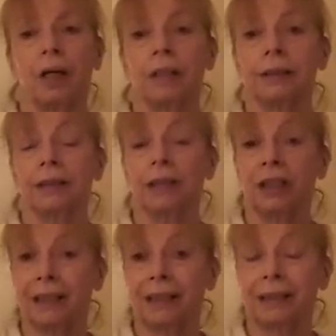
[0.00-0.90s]
I
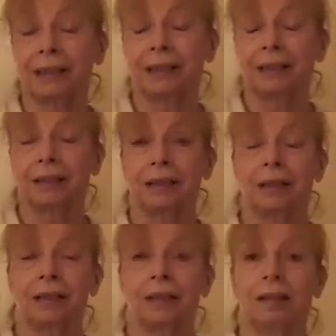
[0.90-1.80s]
suggest
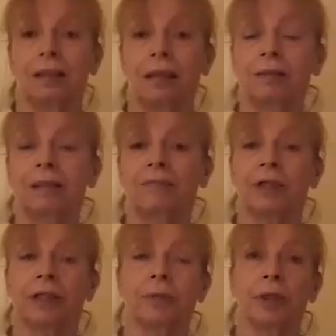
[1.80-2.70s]
those of
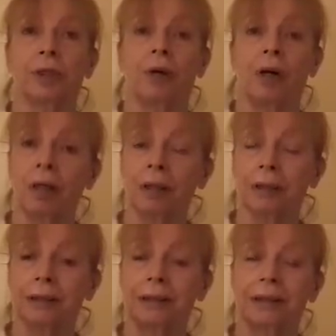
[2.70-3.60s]
you who
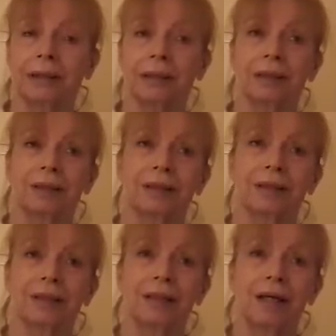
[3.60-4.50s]
aren't
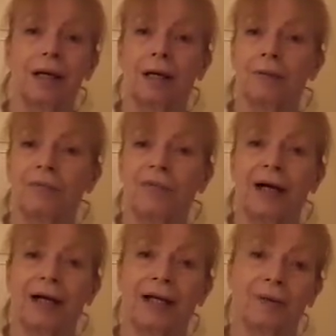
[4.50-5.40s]
au
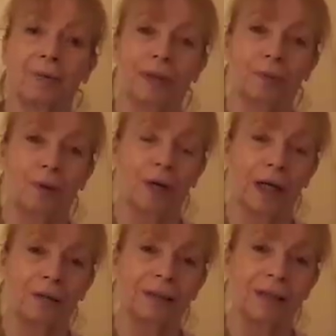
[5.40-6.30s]
fait with what
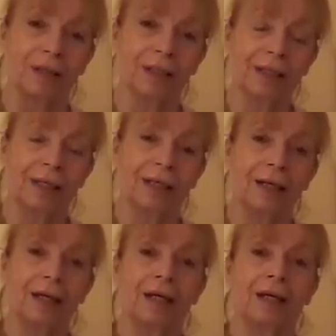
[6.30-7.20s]
goes on
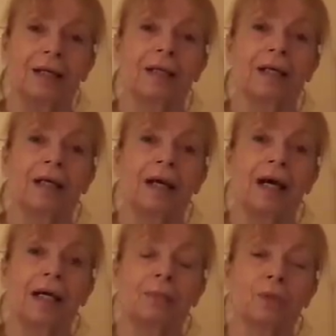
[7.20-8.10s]
in the
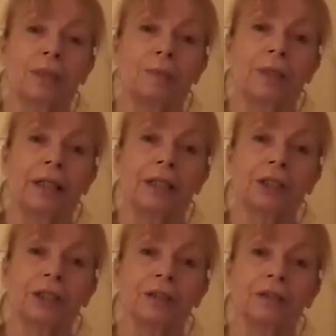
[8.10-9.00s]
animal
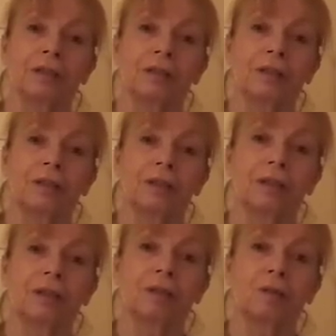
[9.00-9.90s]
liberation
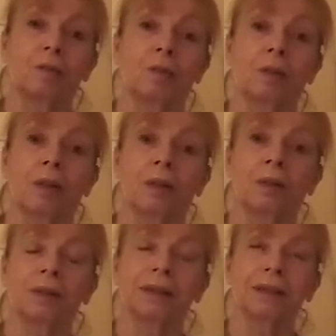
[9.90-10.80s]

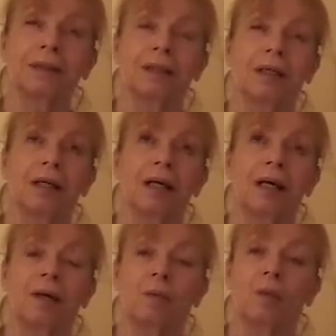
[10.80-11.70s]
world
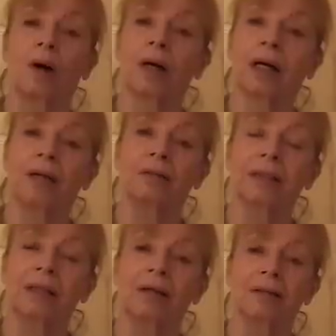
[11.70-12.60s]
and what
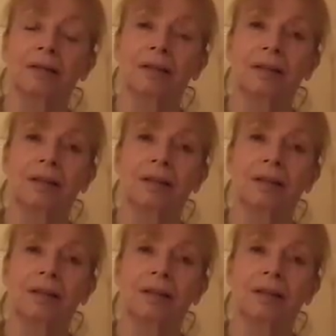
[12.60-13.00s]
goes on